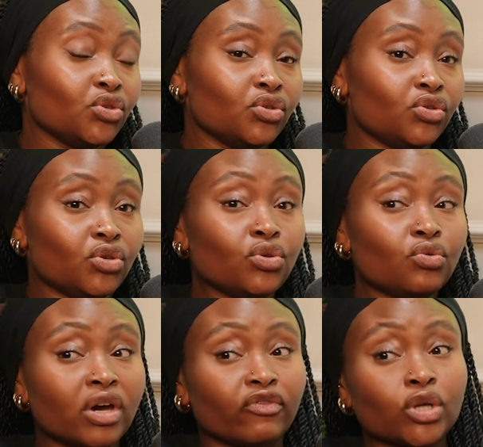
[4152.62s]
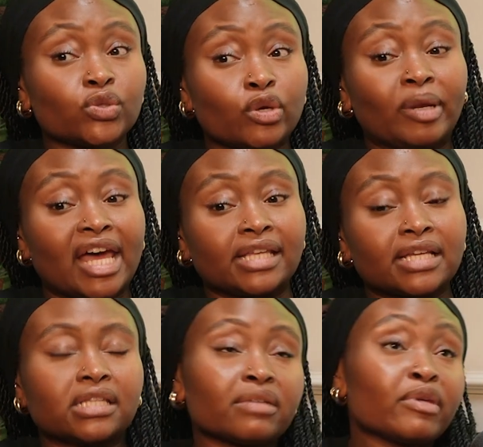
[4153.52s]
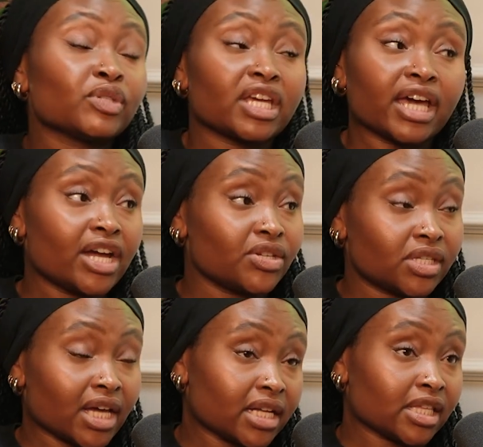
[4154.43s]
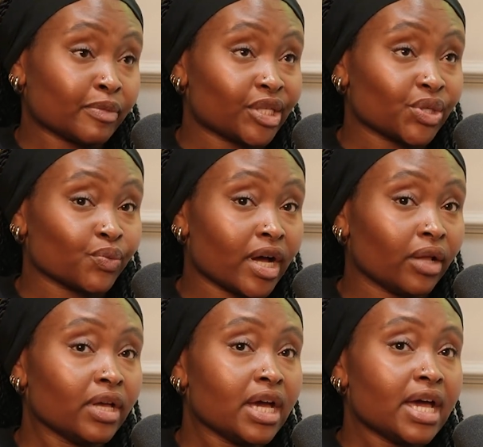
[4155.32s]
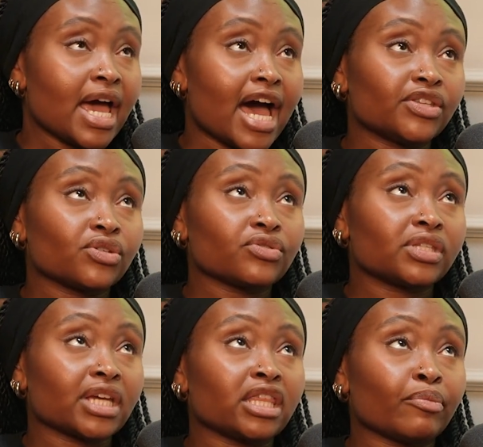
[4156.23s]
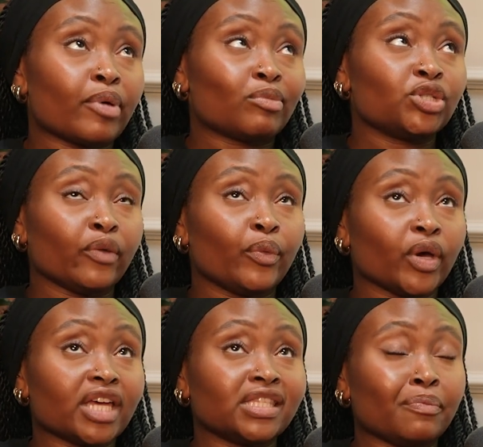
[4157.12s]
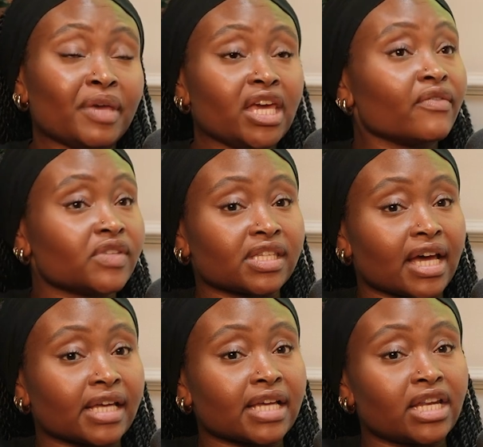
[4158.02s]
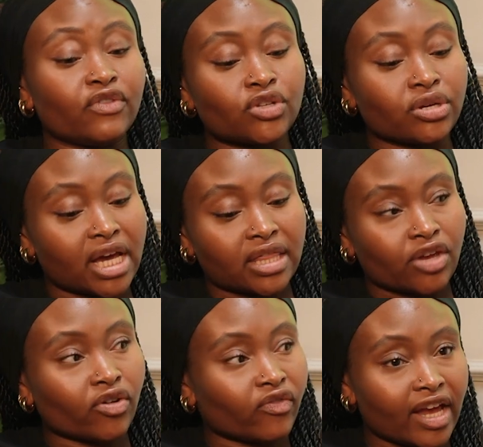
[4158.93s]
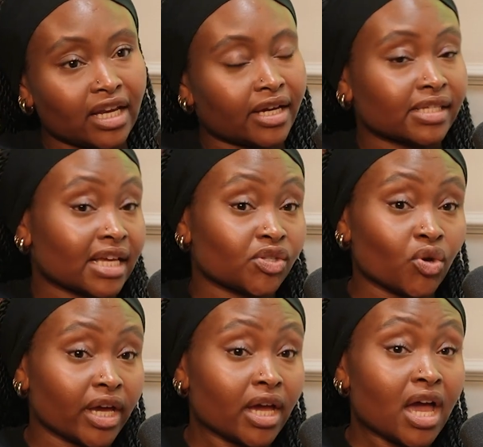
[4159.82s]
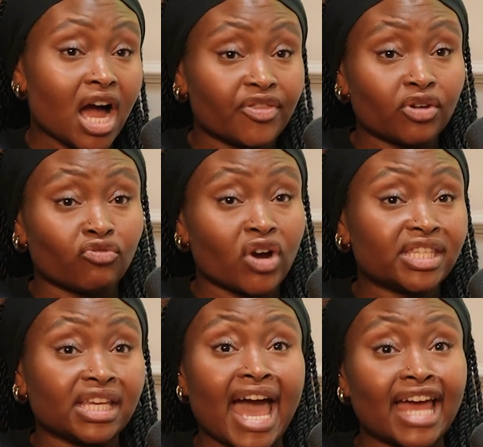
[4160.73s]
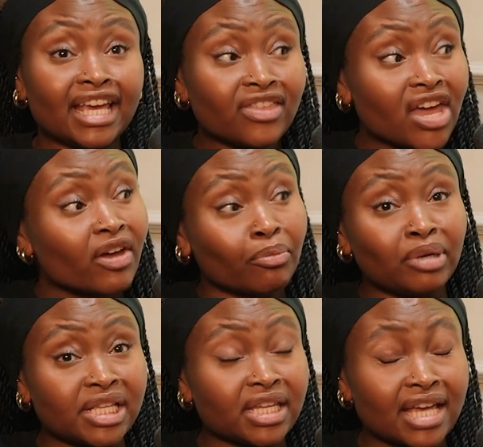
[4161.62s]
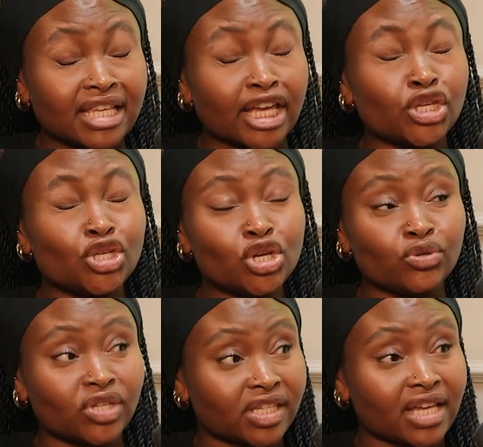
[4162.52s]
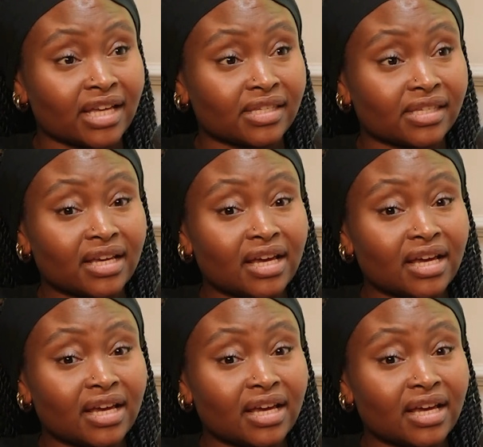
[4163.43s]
you have gotten to a place, and some people take ages to get to this place as well. And it's not to say that publishing a book is the peak of success, and if you don't get there, you're a failure, because that's not it. I think writing anything and completing it is a huge success.